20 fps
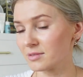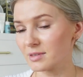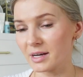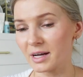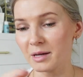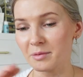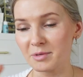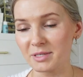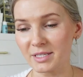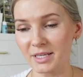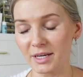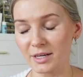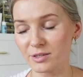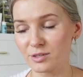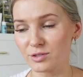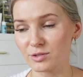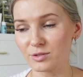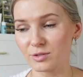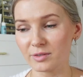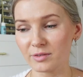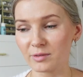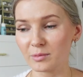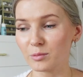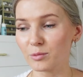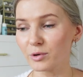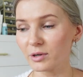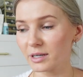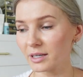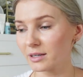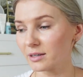I'm excited to do even
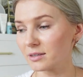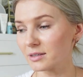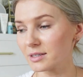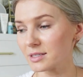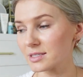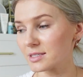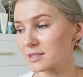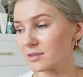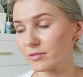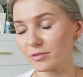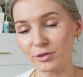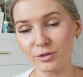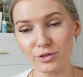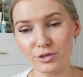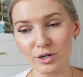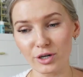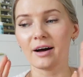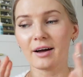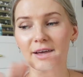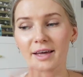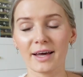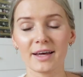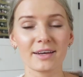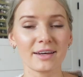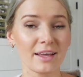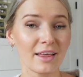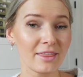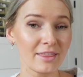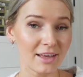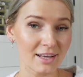more nail looks in the future. Again,
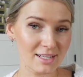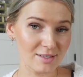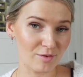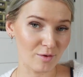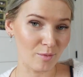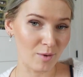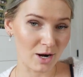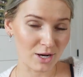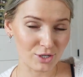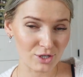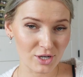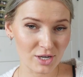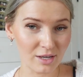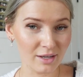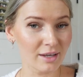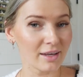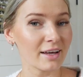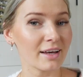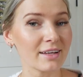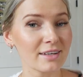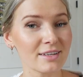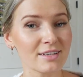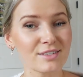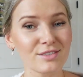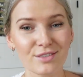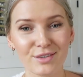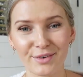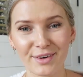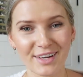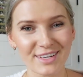thanks for watching and
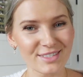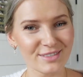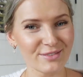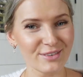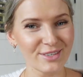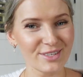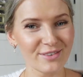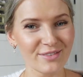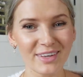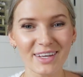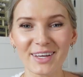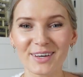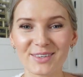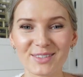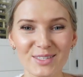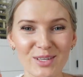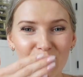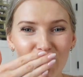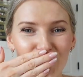see you guys in future videos.